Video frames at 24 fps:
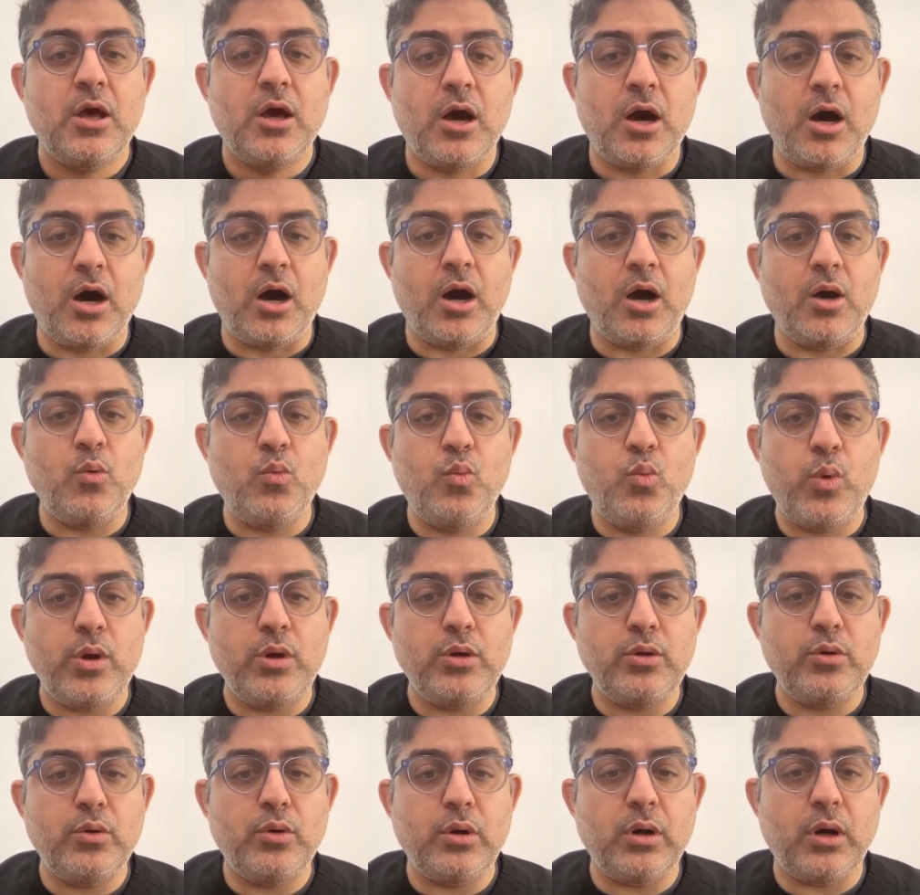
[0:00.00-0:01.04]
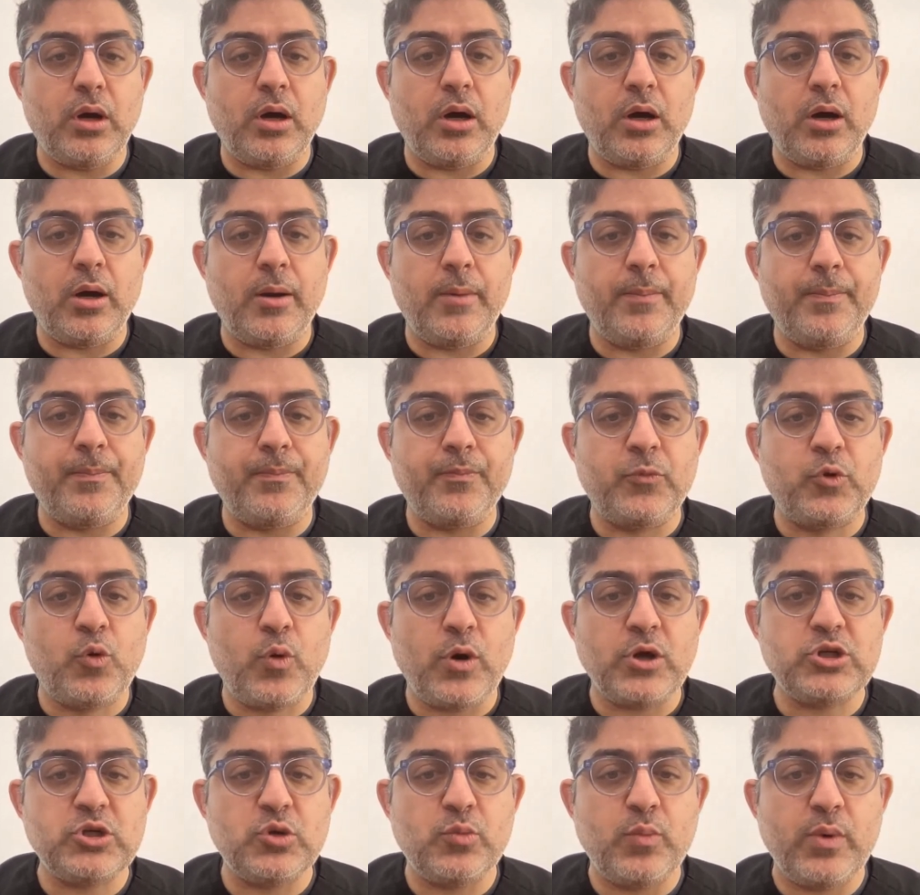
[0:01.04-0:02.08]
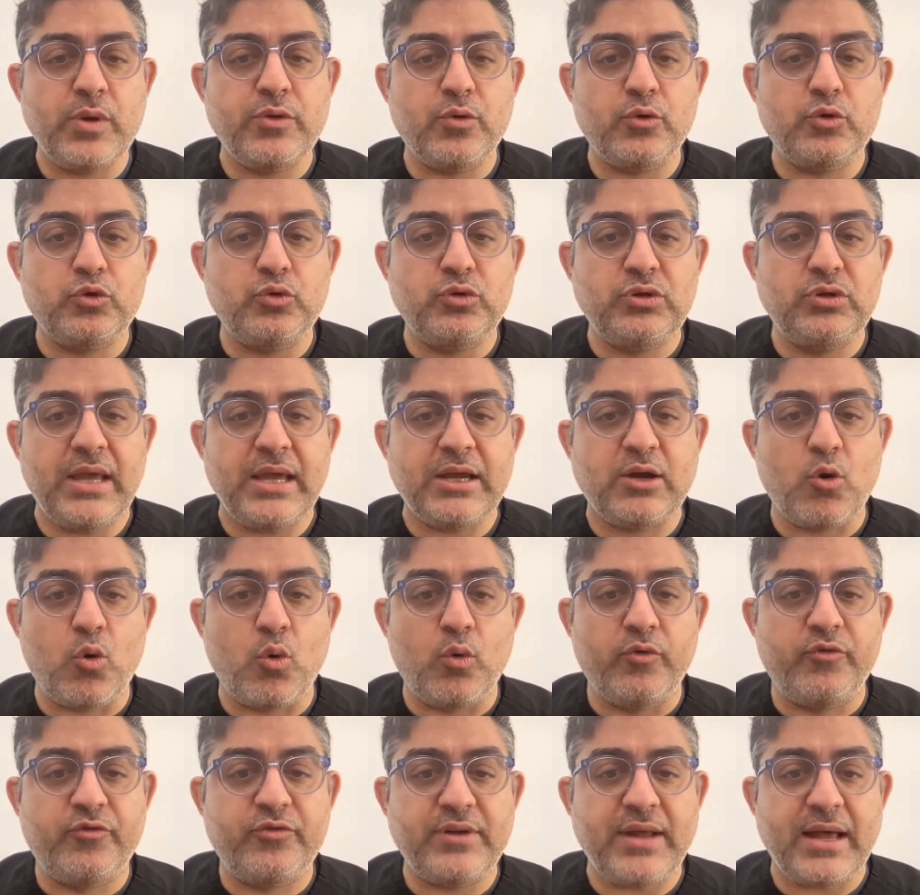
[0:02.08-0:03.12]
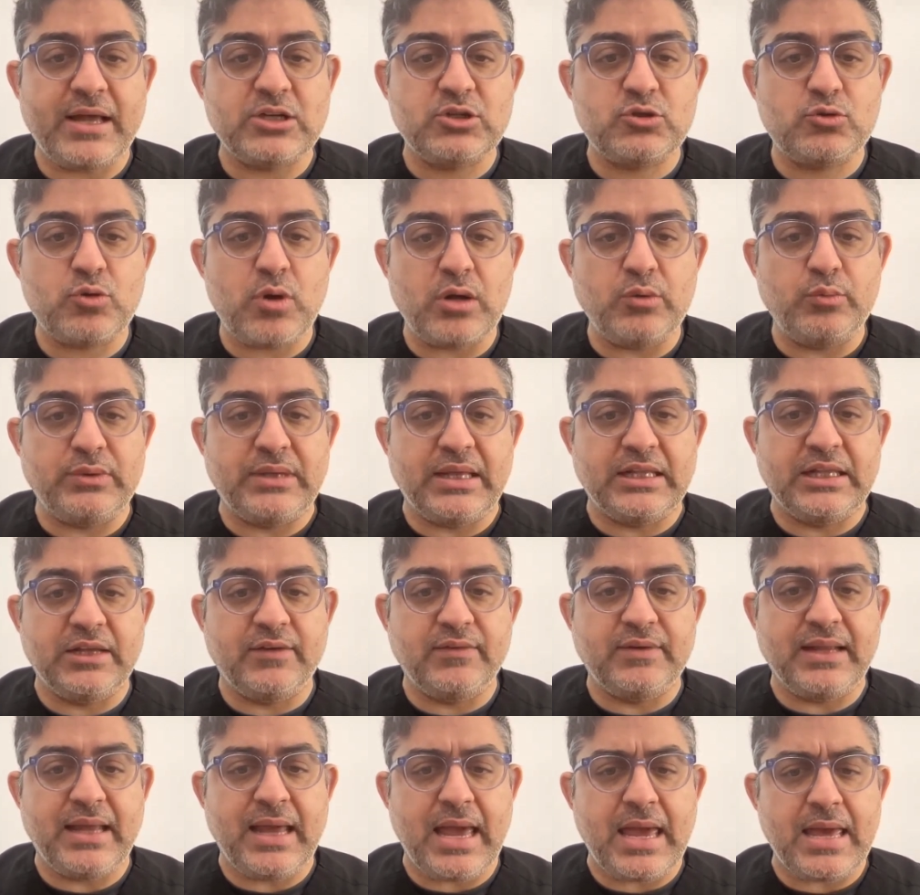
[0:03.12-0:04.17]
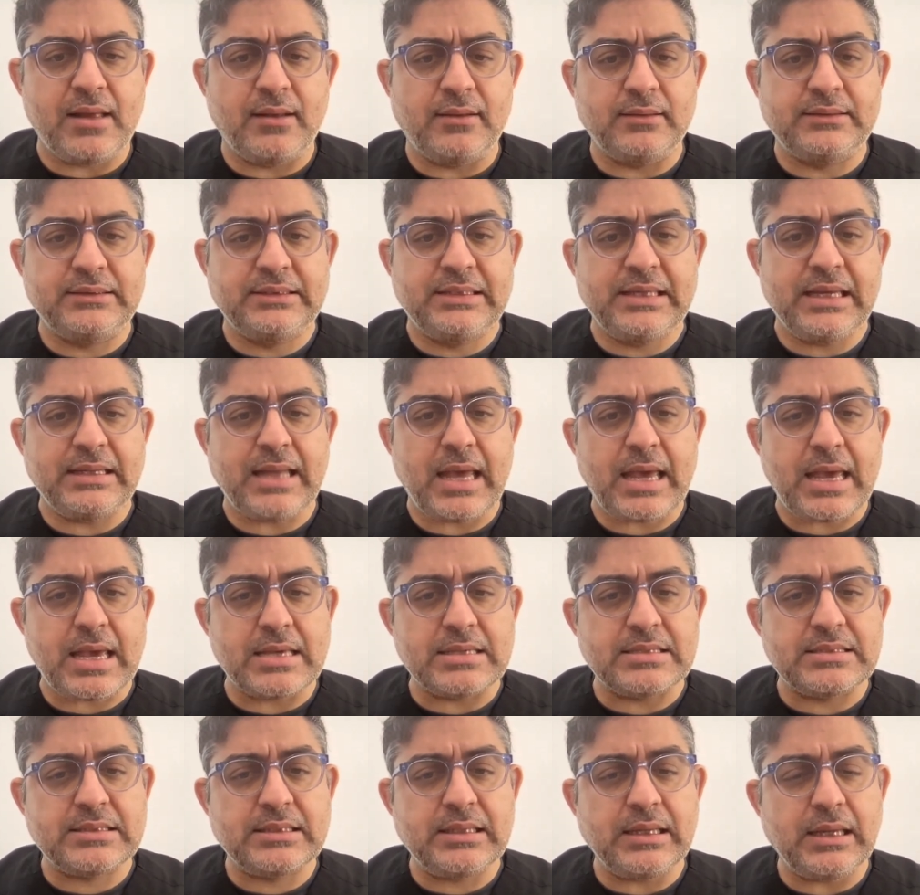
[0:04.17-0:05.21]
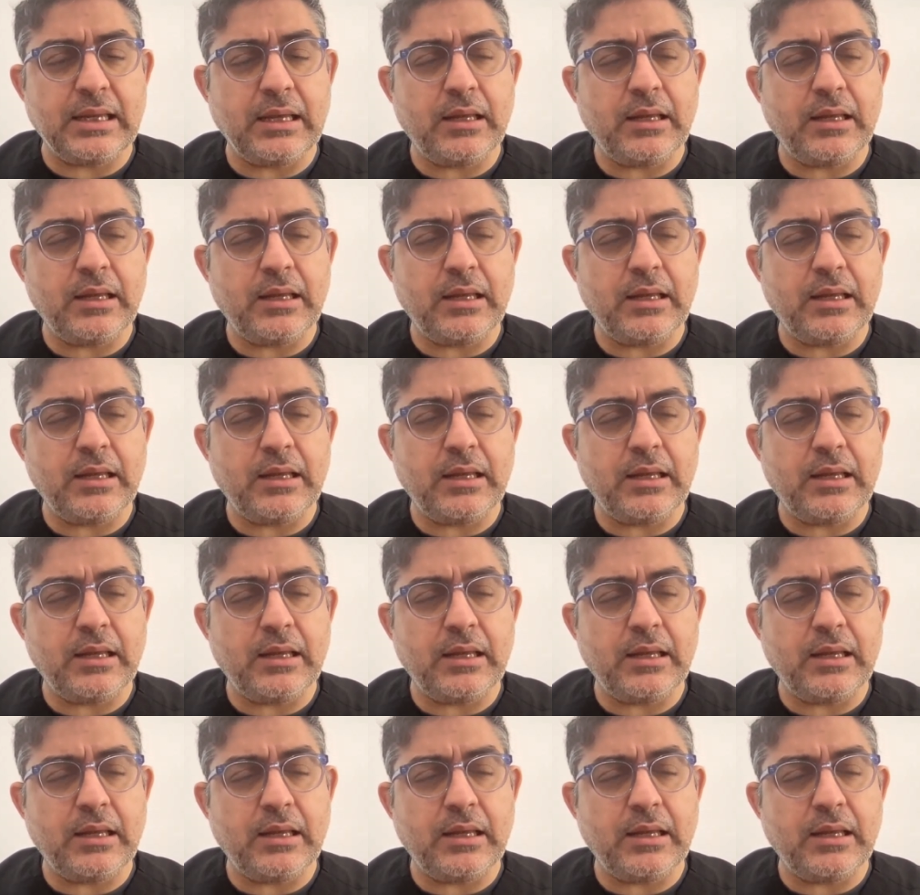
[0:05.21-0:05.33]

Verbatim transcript: Uh, um, question whether to take oral finasteride with elevated ALT and AST.